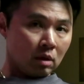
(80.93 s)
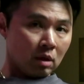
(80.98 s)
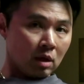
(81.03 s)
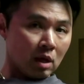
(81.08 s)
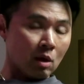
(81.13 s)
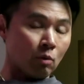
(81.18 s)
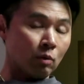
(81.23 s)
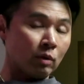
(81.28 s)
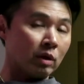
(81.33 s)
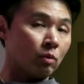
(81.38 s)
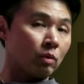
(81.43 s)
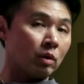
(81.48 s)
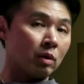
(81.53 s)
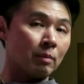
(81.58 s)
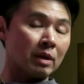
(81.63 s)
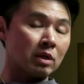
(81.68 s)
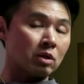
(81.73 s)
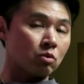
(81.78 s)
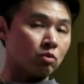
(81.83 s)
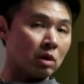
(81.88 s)
And when I went on
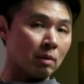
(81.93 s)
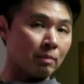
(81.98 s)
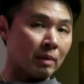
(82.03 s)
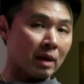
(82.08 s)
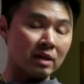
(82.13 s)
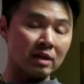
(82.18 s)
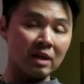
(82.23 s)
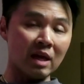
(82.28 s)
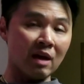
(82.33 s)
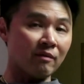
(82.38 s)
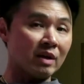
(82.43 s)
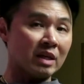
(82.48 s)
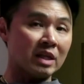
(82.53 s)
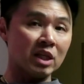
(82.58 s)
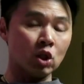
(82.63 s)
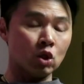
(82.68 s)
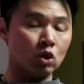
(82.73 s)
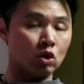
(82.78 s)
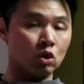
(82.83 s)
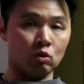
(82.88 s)
my trip, I didn't have
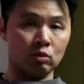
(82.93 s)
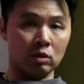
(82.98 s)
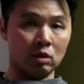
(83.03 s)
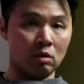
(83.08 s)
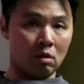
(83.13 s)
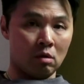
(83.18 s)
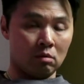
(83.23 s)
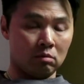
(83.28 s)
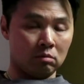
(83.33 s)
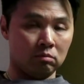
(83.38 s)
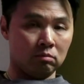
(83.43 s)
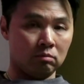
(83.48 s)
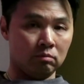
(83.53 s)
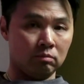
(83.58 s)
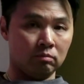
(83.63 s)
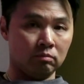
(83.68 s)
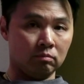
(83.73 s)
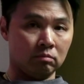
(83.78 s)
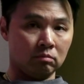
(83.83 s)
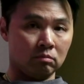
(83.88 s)
any issues at all.
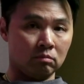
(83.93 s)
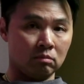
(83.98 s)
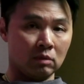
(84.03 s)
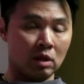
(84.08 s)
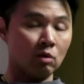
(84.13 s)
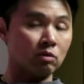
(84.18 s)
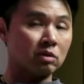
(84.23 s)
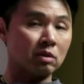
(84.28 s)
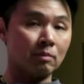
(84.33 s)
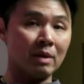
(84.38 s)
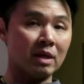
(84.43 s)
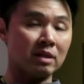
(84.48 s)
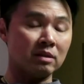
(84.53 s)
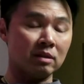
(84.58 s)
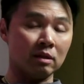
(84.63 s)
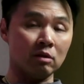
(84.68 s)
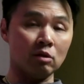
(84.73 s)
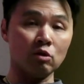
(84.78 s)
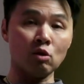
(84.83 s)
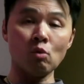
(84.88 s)
It was
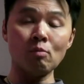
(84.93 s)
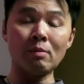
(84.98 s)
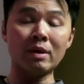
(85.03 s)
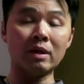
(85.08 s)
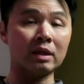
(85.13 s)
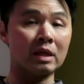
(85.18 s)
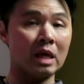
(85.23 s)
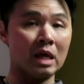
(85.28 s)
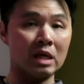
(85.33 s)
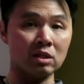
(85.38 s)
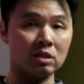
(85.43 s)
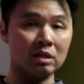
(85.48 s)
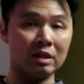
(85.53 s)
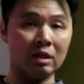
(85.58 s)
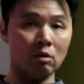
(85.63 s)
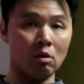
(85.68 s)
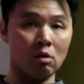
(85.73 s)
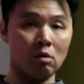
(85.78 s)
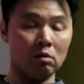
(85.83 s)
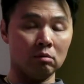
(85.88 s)
amazing, no medication at
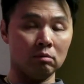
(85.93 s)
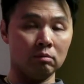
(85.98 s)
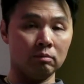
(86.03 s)
all.